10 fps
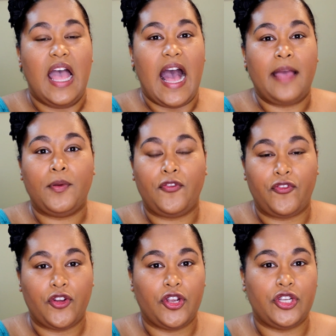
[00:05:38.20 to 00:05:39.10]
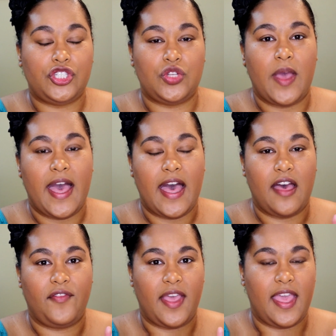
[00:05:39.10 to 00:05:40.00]
I prefer to
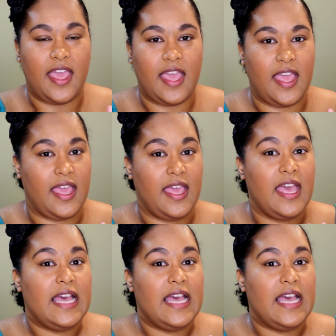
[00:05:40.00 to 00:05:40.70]
have a